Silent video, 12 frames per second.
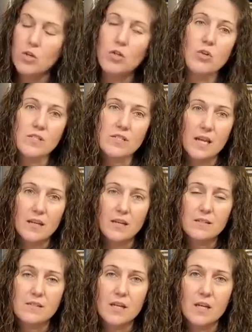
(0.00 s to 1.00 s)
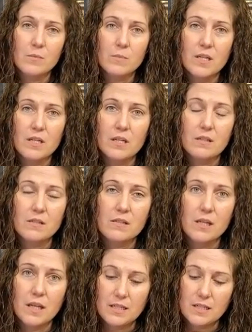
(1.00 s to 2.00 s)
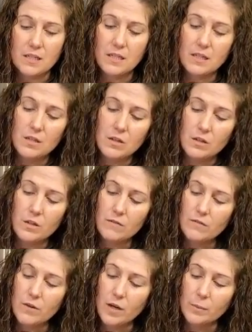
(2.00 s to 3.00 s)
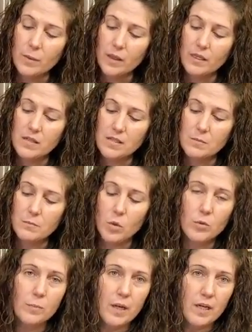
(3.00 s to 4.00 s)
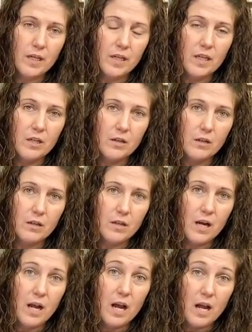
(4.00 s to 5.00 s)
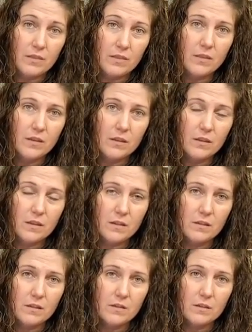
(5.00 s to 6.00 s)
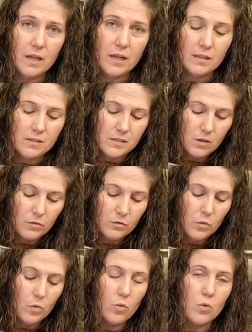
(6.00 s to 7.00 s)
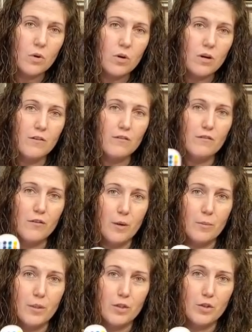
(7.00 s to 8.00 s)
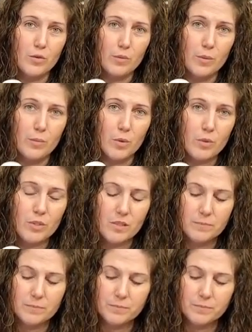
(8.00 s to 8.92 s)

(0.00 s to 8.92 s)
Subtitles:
Your settings can be selected either from this mode button here on the light itself or from your remote.